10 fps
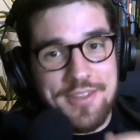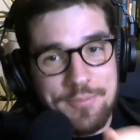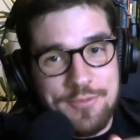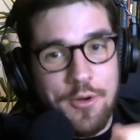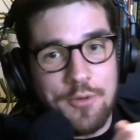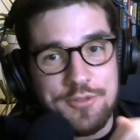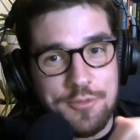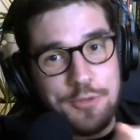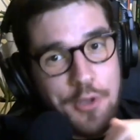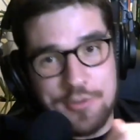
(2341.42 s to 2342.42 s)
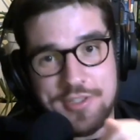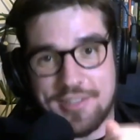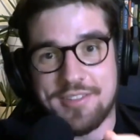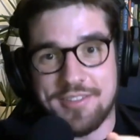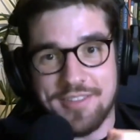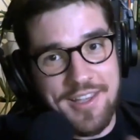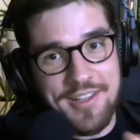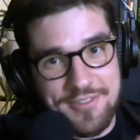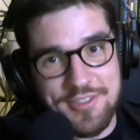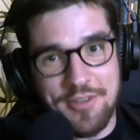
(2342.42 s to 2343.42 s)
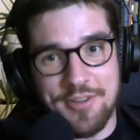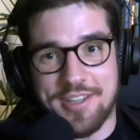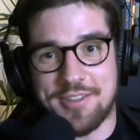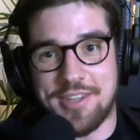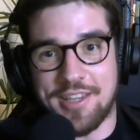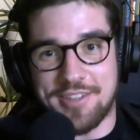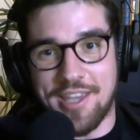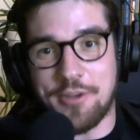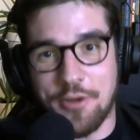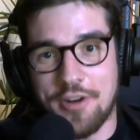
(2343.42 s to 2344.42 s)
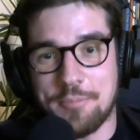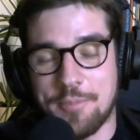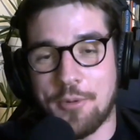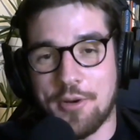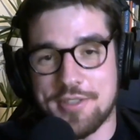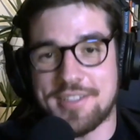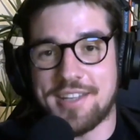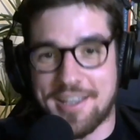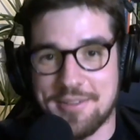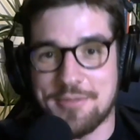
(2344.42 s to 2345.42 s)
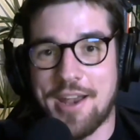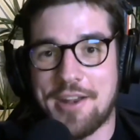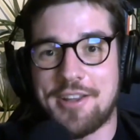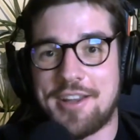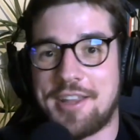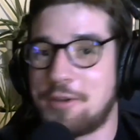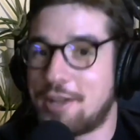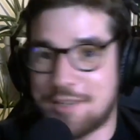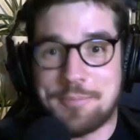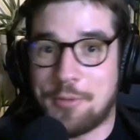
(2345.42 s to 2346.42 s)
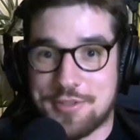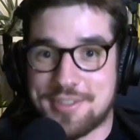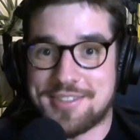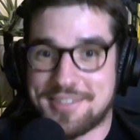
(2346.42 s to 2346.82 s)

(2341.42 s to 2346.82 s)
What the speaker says: to dose it like generally. Like, take your poison like regularly, and you get poisoned.